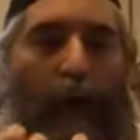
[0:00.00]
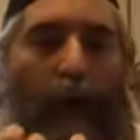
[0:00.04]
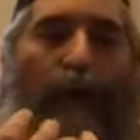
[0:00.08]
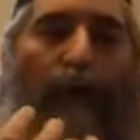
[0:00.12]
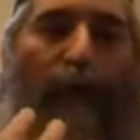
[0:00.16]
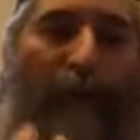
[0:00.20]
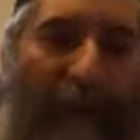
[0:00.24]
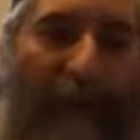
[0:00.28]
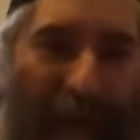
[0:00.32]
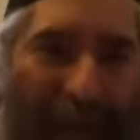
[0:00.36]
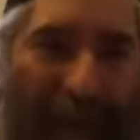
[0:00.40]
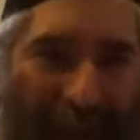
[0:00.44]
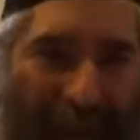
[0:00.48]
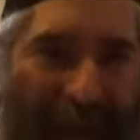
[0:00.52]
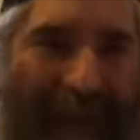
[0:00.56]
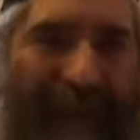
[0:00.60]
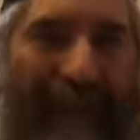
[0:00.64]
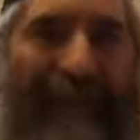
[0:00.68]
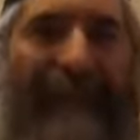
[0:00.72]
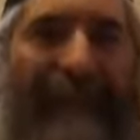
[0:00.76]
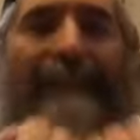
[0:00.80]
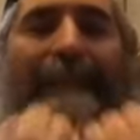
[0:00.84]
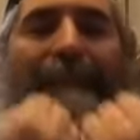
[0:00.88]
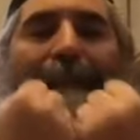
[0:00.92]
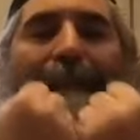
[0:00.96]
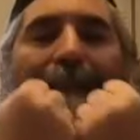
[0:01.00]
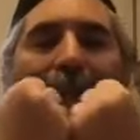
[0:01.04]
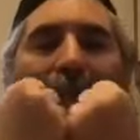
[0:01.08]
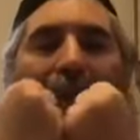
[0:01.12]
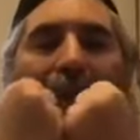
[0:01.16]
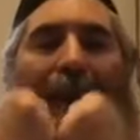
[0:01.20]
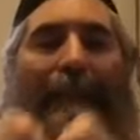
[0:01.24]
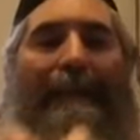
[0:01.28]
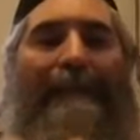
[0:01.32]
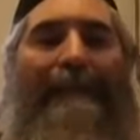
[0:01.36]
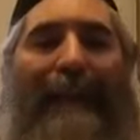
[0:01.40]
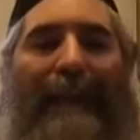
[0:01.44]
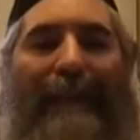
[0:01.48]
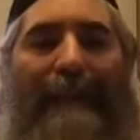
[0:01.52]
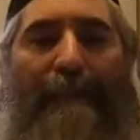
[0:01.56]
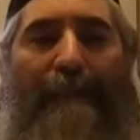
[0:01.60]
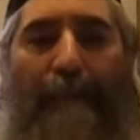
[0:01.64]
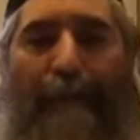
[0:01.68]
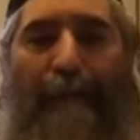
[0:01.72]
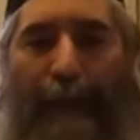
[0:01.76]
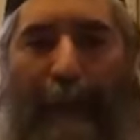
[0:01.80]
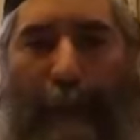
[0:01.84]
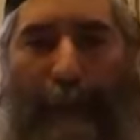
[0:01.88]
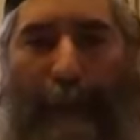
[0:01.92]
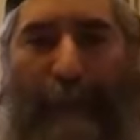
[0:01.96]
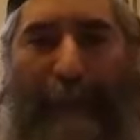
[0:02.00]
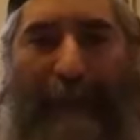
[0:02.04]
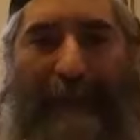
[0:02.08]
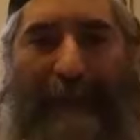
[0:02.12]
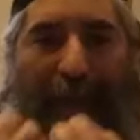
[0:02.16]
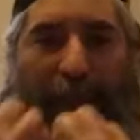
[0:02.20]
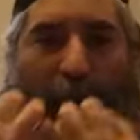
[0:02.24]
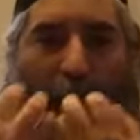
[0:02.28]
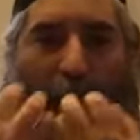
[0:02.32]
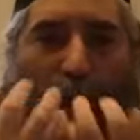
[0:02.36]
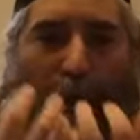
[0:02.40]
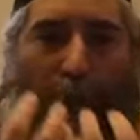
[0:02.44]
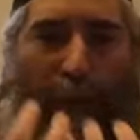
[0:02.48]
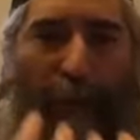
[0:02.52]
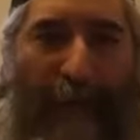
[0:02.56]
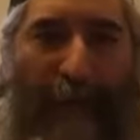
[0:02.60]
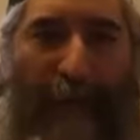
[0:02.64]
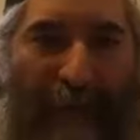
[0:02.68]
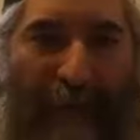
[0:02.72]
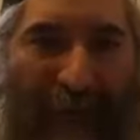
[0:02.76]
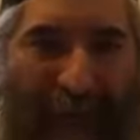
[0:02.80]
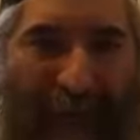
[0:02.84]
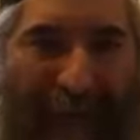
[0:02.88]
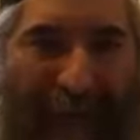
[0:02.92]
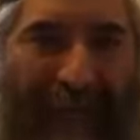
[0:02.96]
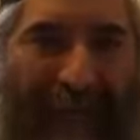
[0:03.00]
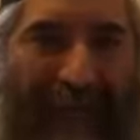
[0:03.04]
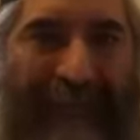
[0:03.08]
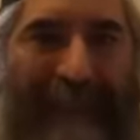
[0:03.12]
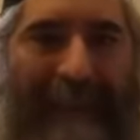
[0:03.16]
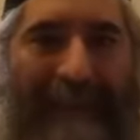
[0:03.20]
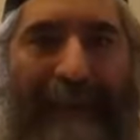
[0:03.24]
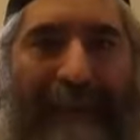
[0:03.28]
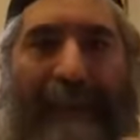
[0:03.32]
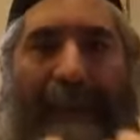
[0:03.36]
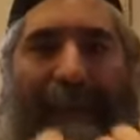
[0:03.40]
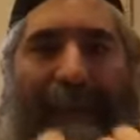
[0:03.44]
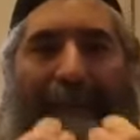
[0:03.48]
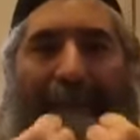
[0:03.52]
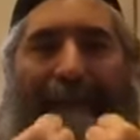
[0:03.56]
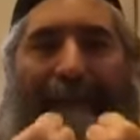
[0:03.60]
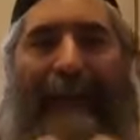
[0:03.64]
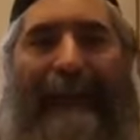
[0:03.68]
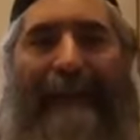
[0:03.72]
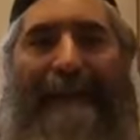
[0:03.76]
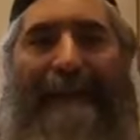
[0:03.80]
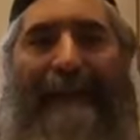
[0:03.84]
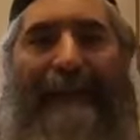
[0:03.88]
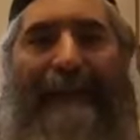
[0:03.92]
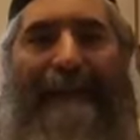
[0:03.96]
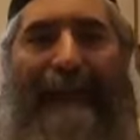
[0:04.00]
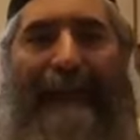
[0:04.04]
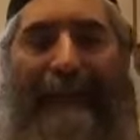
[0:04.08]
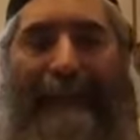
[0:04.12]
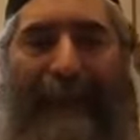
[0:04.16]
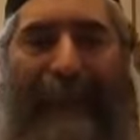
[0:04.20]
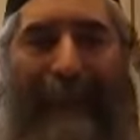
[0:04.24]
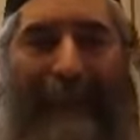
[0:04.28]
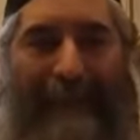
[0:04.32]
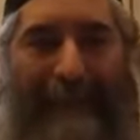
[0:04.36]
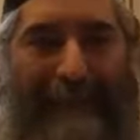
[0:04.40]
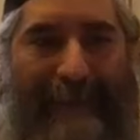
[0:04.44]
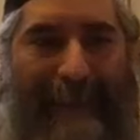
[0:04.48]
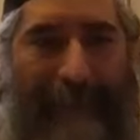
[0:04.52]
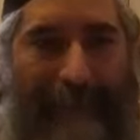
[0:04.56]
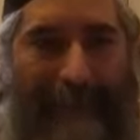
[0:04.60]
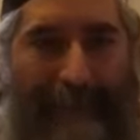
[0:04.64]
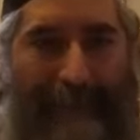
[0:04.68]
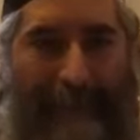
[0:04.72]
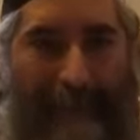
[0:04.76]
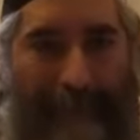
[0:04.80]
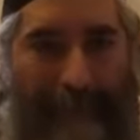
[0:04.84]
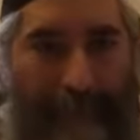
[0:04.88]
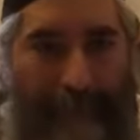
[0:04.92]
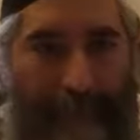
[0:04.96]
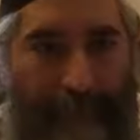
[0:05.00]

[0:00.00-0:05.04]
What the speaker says: to find that purpose, to find that essence.